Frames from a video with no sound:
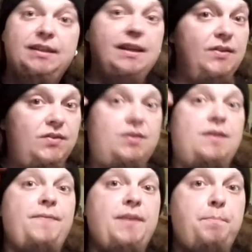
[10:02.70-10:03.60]
is
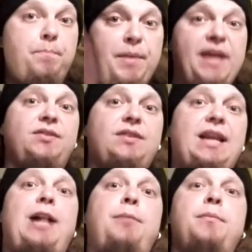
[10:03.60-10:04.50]
the best
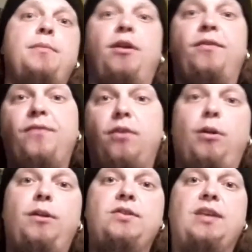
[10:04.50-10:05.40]
album of
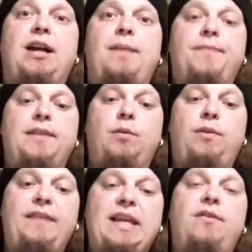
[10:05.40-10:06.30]
all time. There will
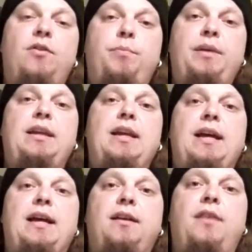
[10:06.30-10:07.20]
never be
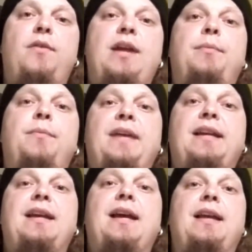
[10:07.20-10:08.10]
another album
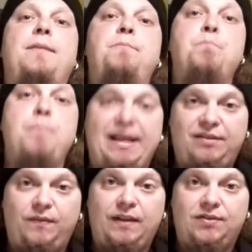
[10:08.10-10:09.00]
that can
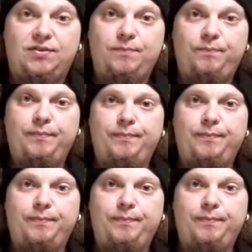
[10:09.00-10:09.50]
match this.